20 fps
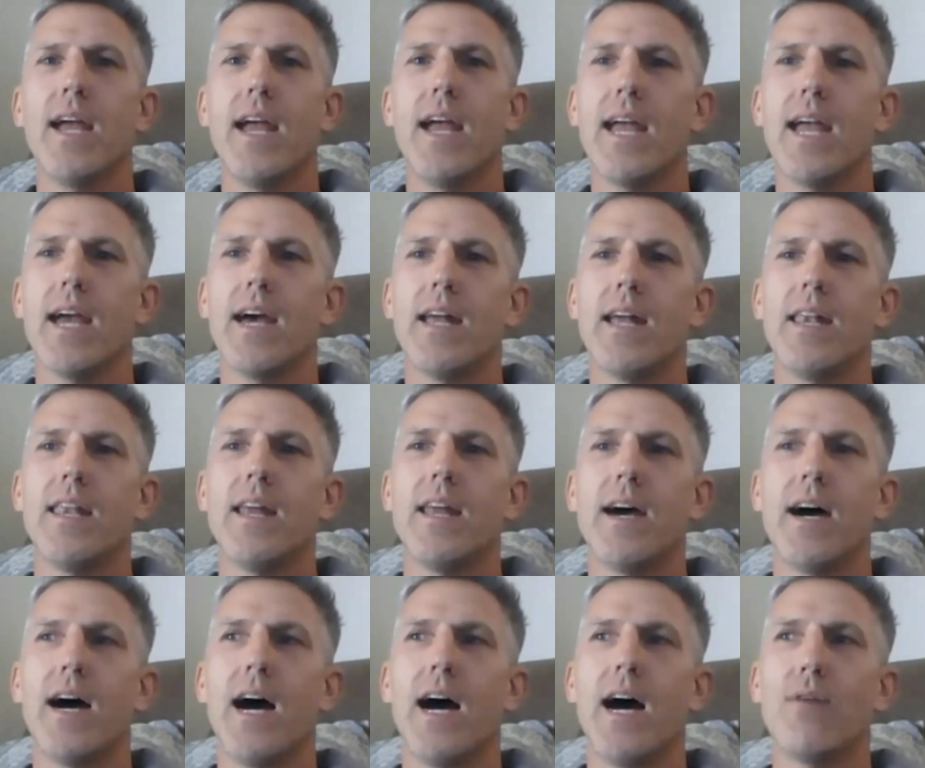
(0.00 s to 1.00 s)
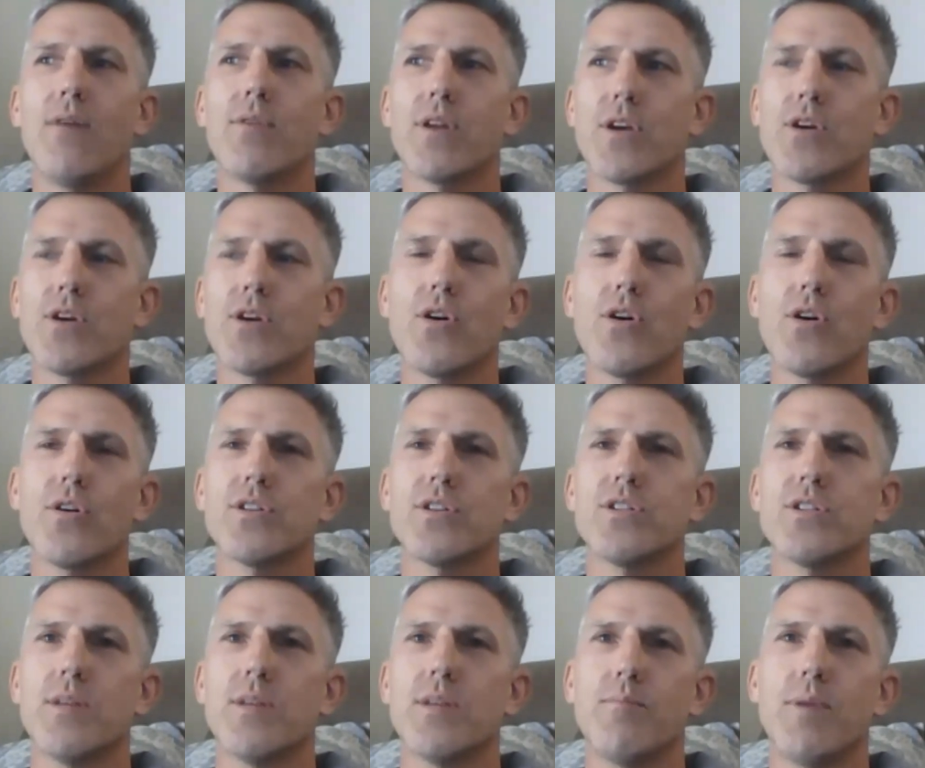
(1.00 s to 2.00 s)
And I would
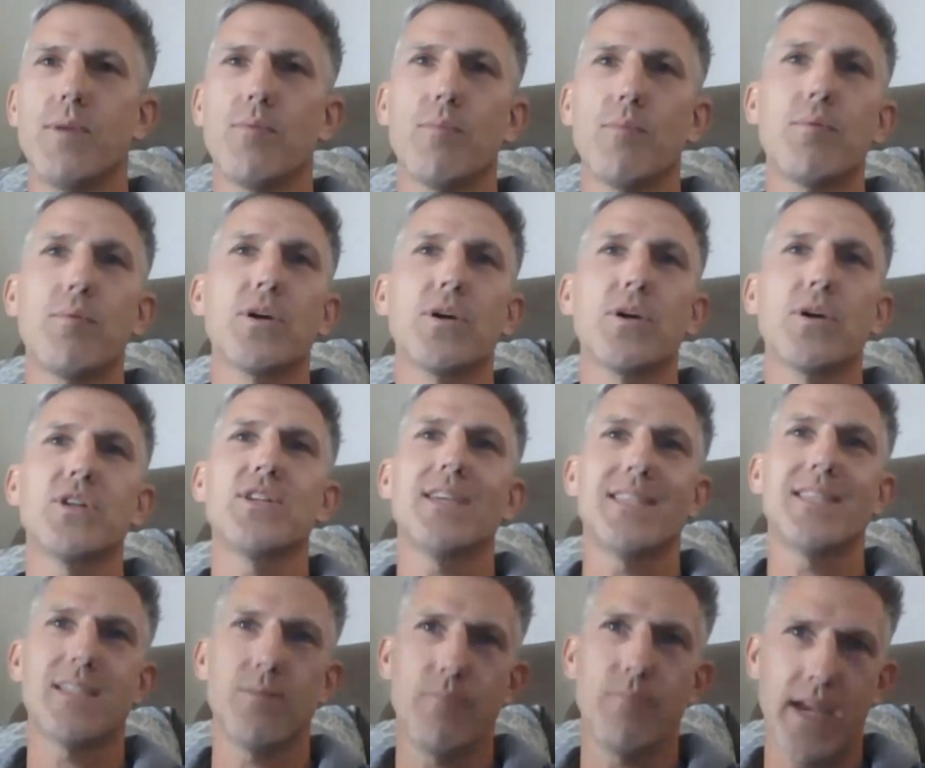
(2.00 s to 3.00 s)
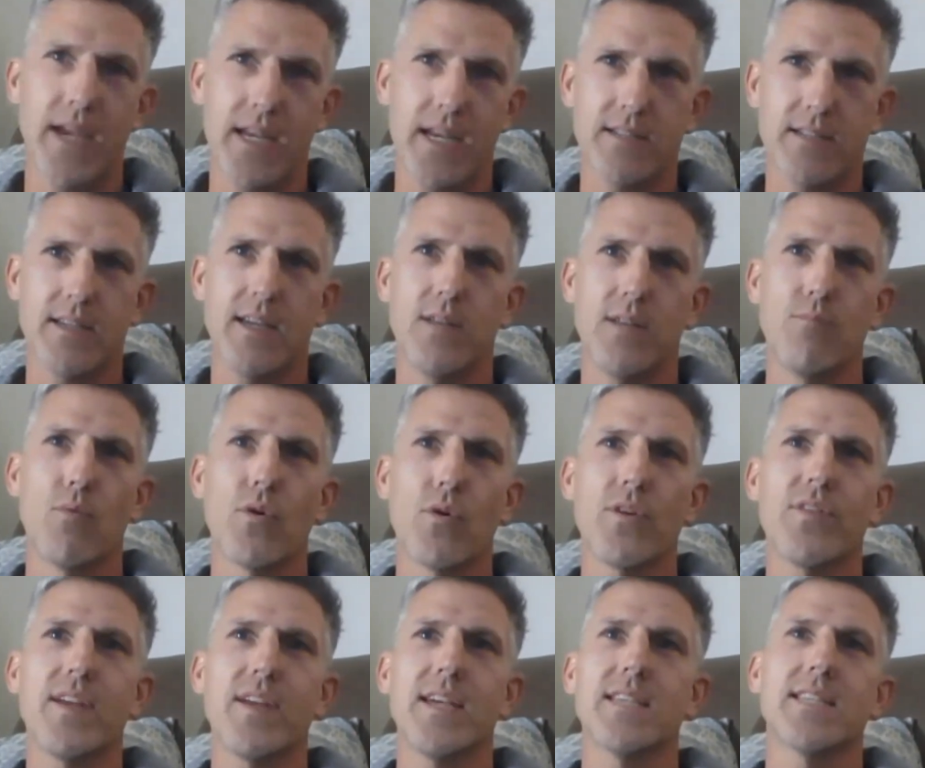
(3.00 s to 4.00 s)
encourage that people participate in more
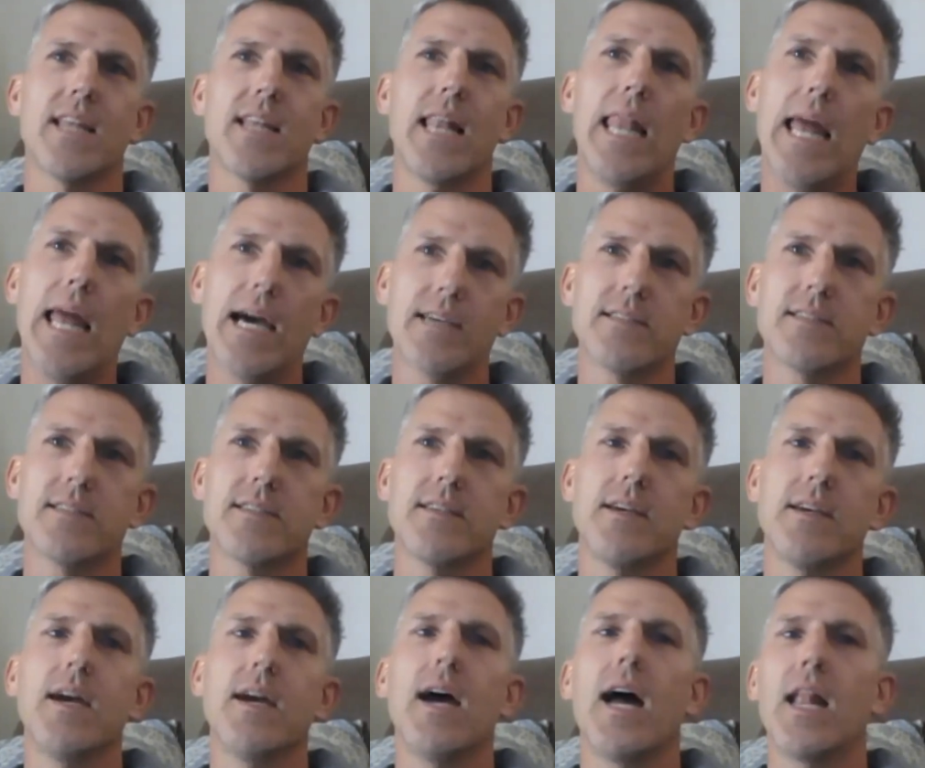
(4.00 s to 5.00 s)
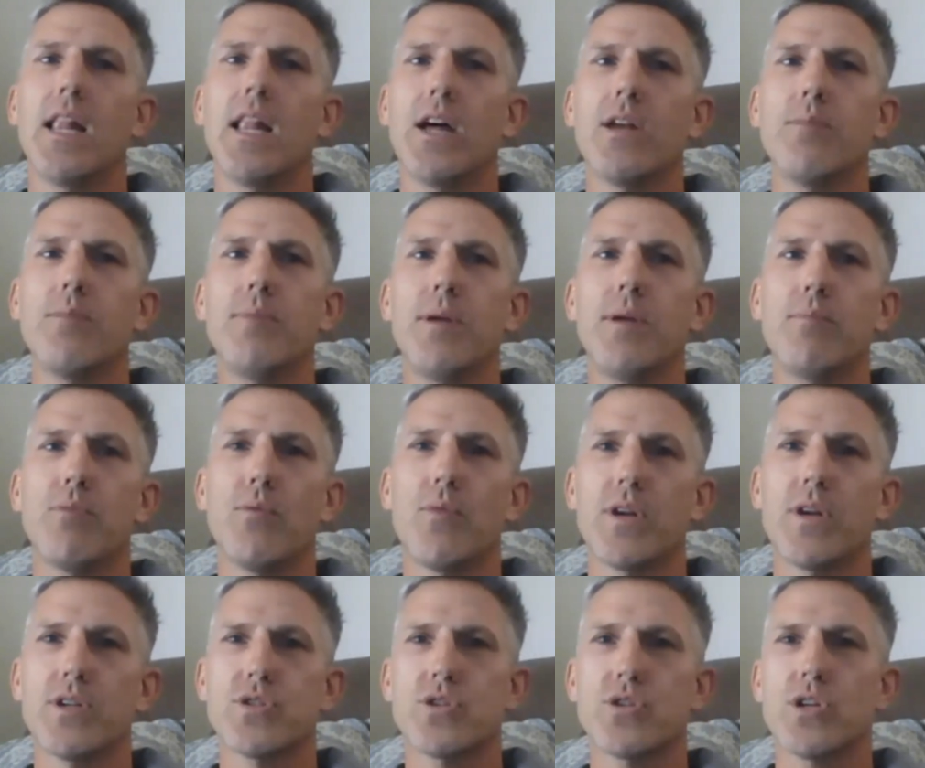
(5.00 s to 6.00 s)
things than less. a lot of people
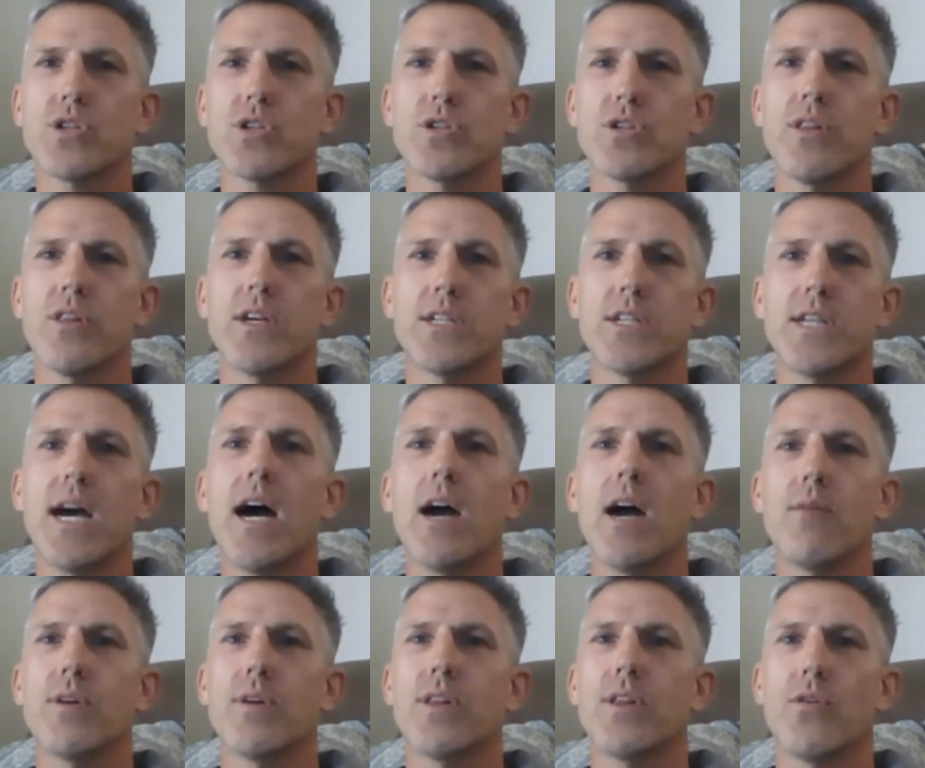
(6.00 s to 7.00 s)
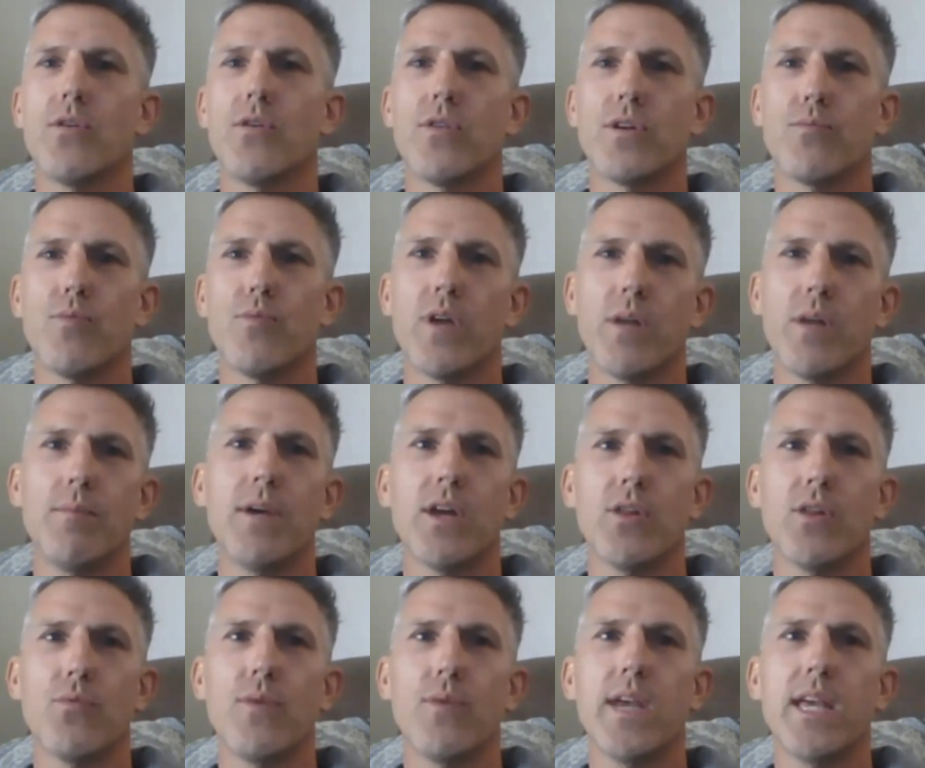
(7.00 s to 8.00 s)
want to structure their time where they only want to be on
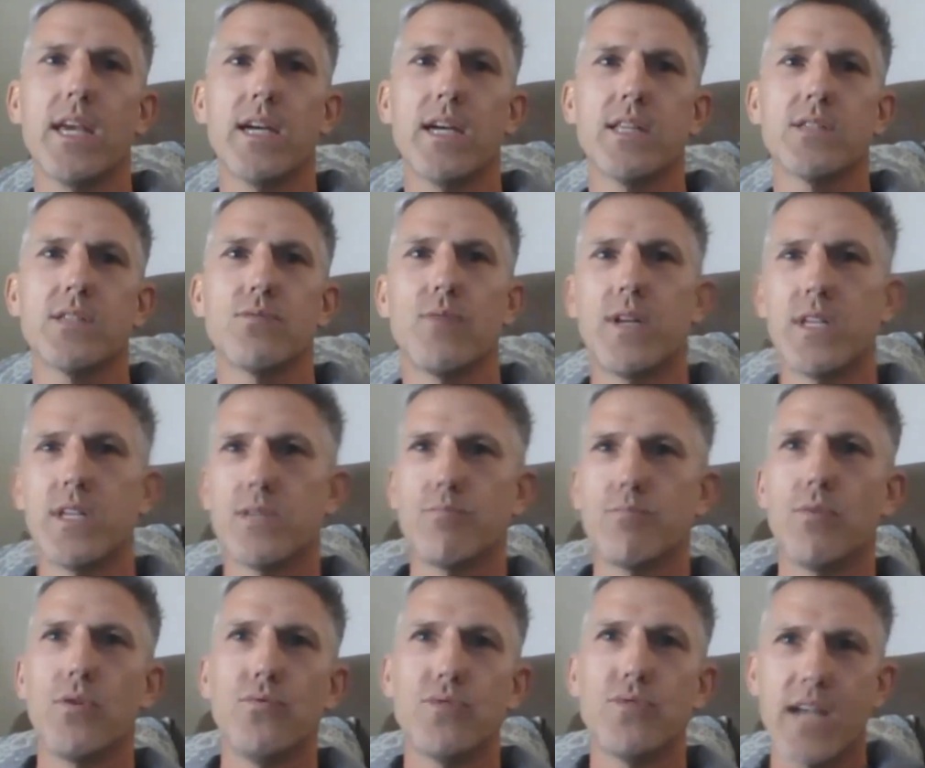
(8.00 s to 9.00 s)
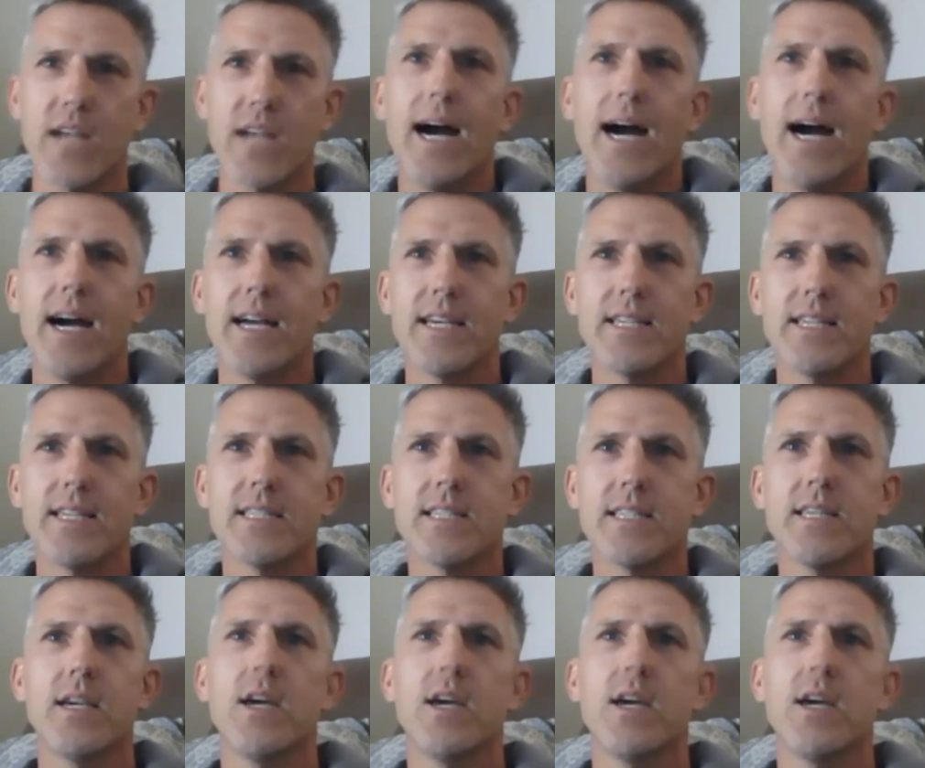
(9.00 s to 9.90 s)
the weekends when it's blue skies,